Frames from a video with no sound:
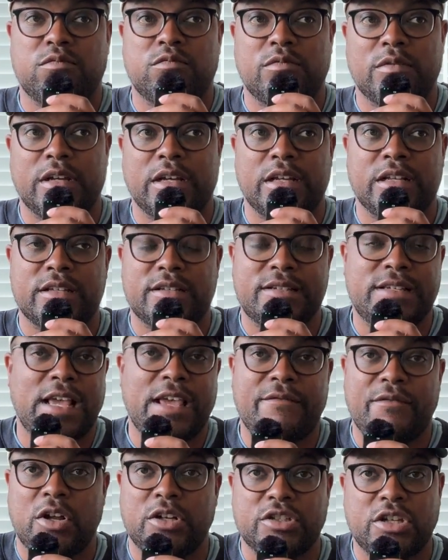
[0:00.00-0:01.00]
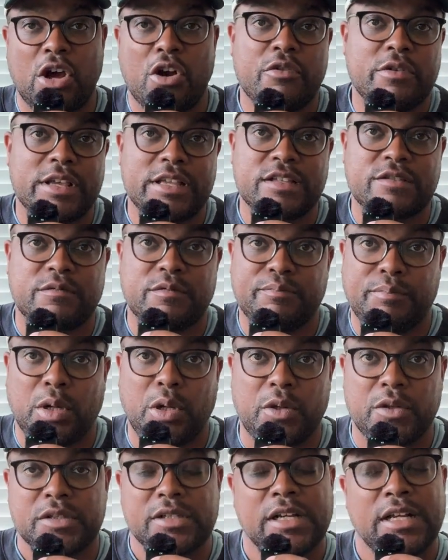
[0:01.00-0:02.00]
with save on tokens with
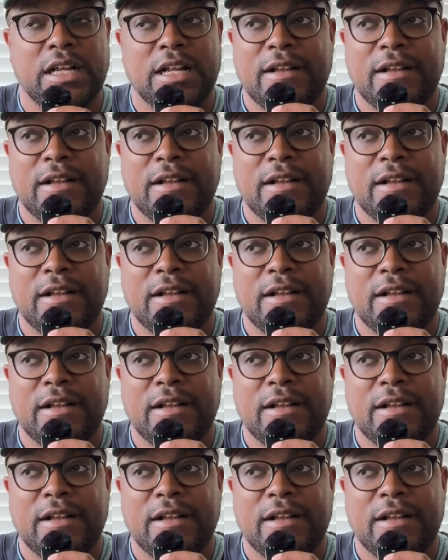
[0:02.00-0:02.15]
Bolt?